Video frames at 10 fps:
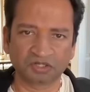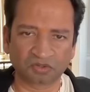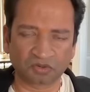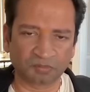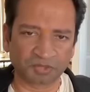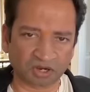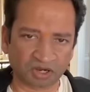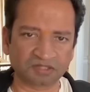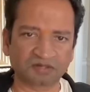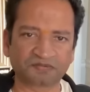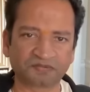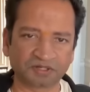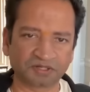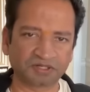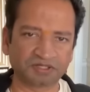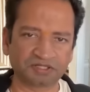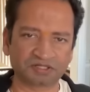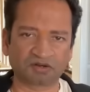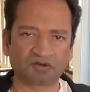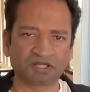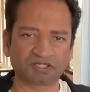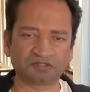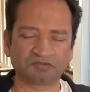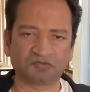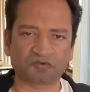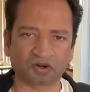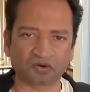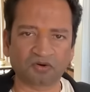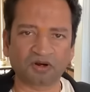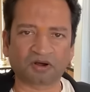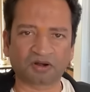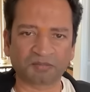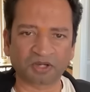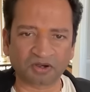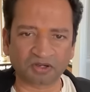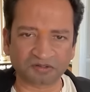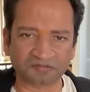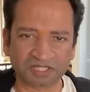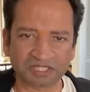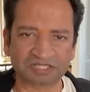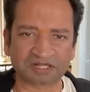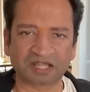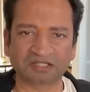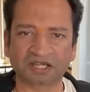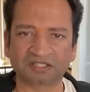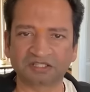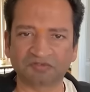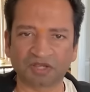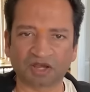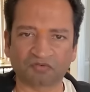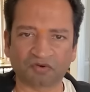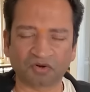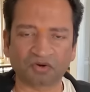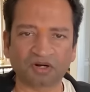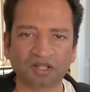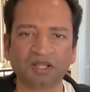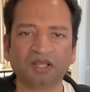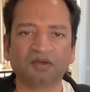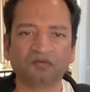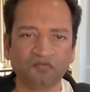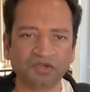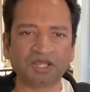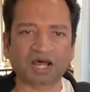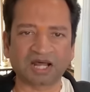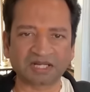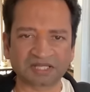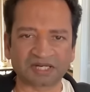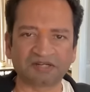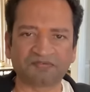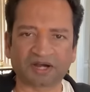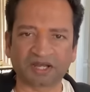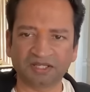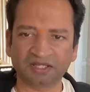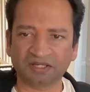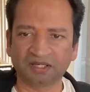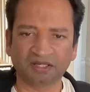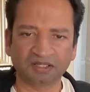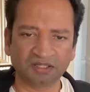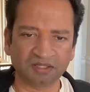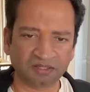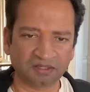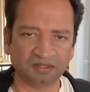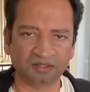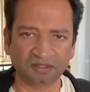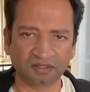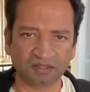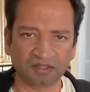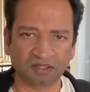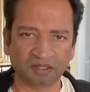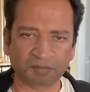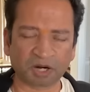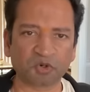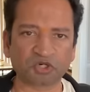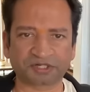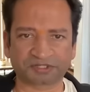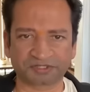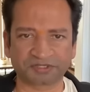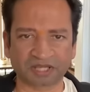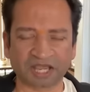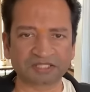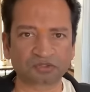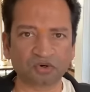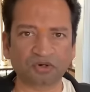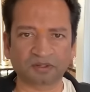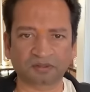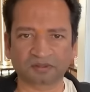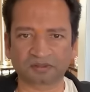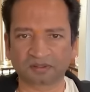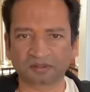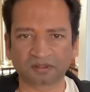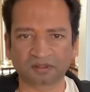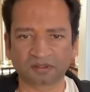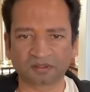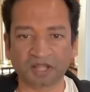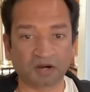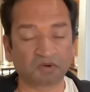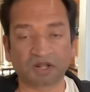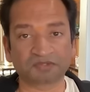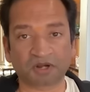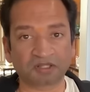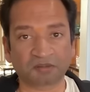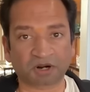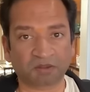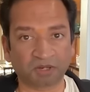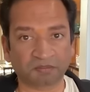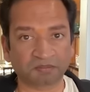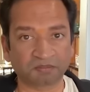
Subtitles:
So because of these regulations we followed, or because of these transactions we have followed, we are certifying the promoters as good. That would have solved the problem.